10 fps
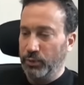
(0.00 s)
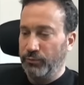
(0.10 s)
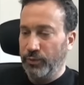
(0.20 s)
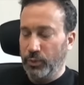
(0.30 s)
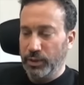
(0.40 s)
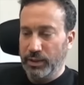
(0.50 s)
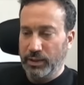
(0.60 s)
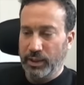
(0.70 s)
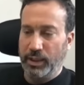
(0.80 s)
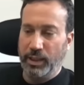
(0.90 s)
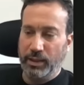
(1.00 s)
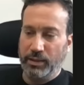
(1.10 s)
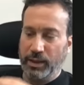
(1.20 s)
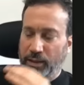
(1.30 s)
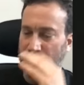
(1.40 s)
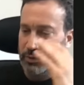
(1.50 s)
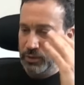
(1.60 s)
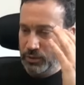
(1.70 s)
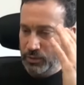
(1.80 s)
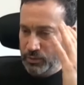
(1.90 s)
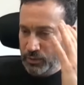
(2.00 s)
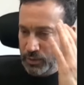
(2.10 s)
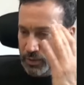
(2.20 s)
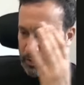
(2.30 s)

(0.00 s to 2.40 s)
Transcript: put forward in The Hague that you know